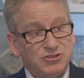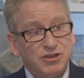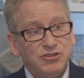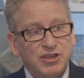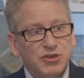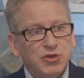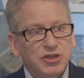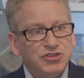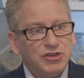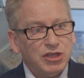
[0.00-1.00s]
Turns out you
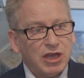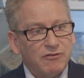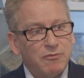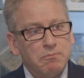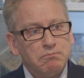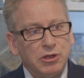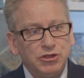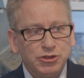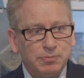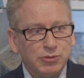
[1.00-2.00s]
need to have
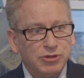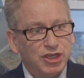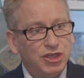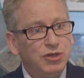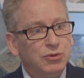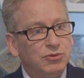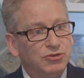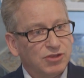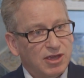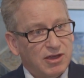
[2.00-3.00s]
multiple
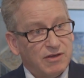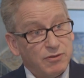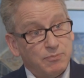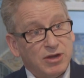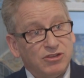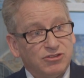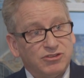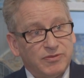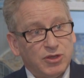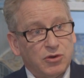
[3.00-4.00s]
cues of the
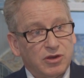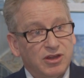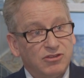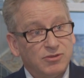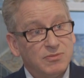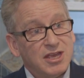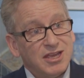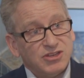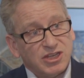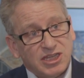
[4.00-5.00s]
presence of the organism
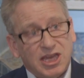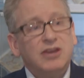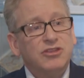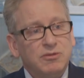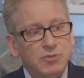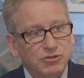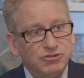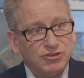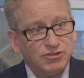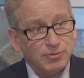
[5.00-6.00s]
to kick the immune
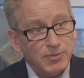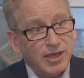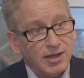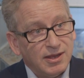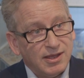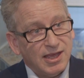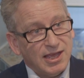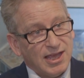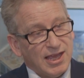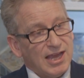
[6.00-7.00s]
system in
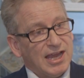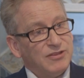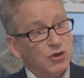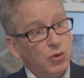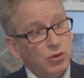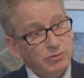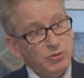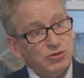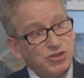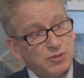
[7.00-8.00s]
and the whole
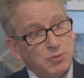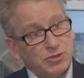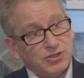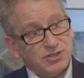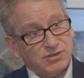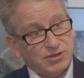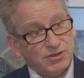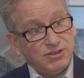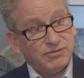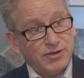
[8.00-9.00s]
immune response to
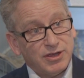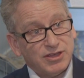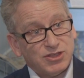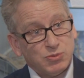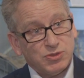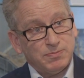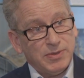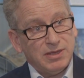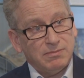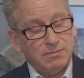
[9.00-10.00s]
this fungus was
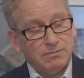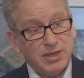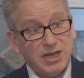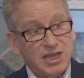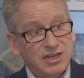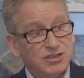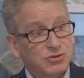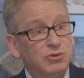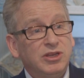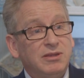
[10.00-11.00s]
being mediated
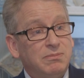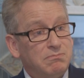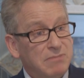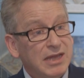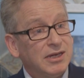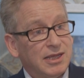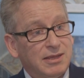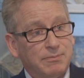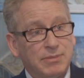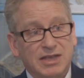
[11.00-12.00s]
only
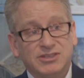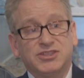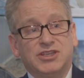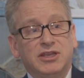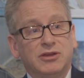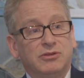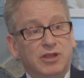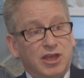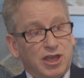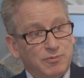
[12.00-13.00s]
mainly by a single
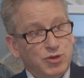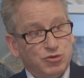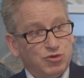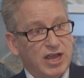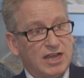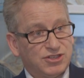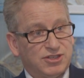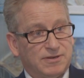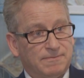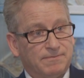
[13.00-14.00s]
immune
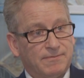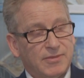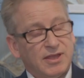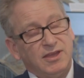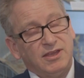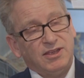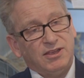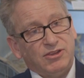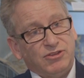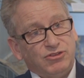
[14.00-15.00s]
reaction.
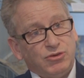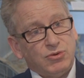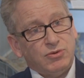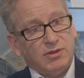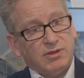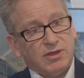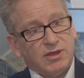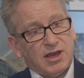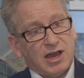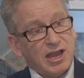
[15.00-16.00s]
So
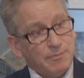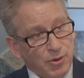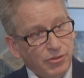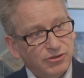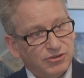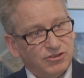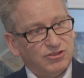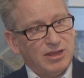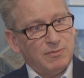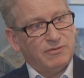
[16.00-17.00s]
a hypothesis
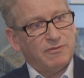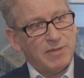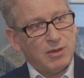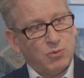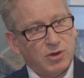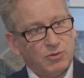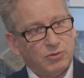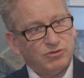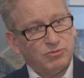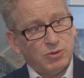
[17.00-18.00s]
stemming from that work
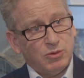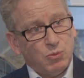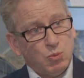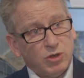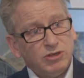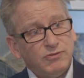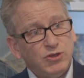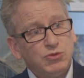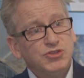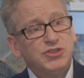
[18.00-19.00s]
was, well, what
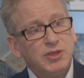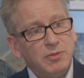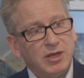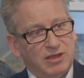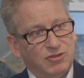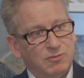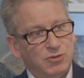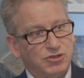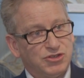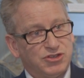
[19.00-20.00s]
if you stimulate the
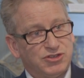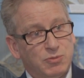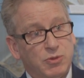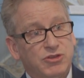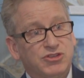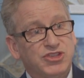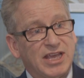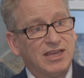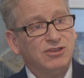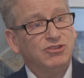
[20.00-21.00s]
immune system with a
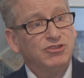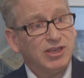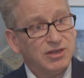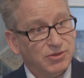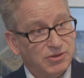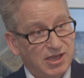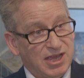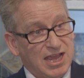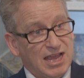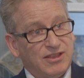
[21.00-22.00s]
second signal
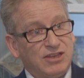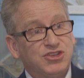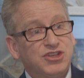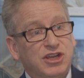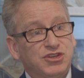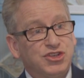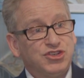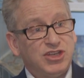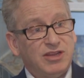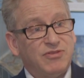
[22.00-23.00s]
and then start to
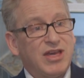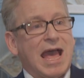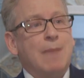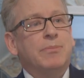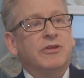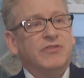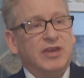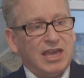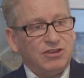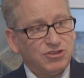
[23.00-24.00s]
achieve the
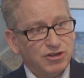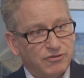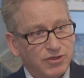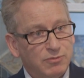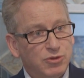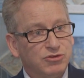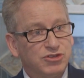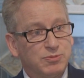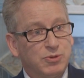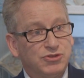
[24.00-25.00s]
amplification of the immune
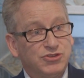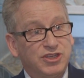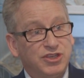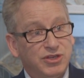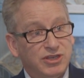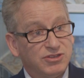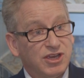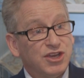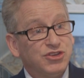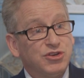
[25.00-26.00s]
response that you need
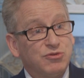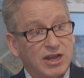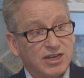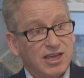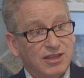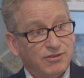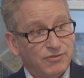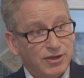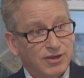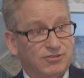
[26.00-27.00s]
to eradicate the
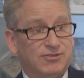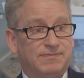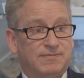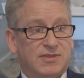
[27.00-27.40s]
fungus?